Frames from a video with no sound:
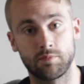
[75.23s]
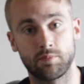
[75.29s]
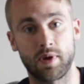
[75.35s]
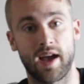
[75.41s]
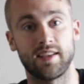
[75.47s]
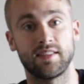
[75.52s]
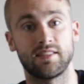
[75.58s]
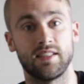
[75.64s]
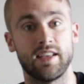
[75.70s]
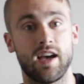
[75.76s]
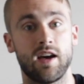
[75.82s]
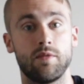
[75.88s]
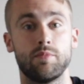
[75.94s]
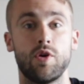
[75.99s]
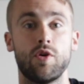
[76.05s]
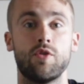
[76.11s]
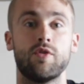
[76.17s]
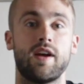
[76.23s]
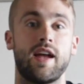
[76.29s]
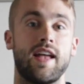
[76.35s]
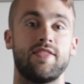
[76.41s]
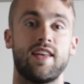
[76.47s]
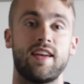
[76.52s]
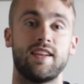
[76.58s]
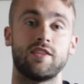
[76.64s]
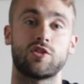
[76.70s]
past the elbow
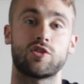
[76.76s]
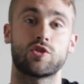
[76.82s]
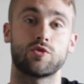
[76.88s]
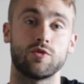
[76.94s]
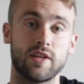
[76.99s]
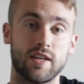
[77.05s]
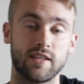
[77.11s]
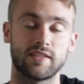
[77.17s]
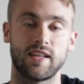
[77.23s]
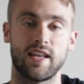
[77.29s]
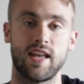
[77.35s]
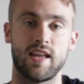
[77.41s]
and then it shrinks,